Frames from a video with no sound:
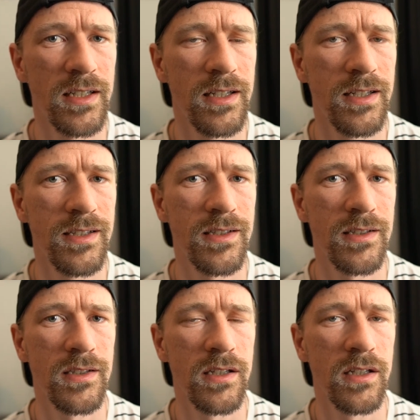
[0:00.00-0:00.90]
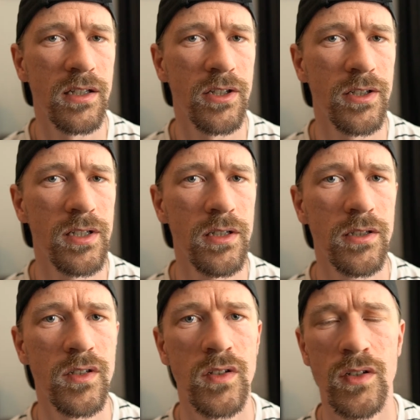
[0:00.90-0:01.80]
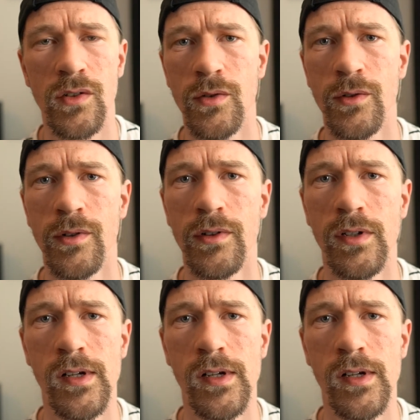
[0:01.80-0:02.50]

is good, or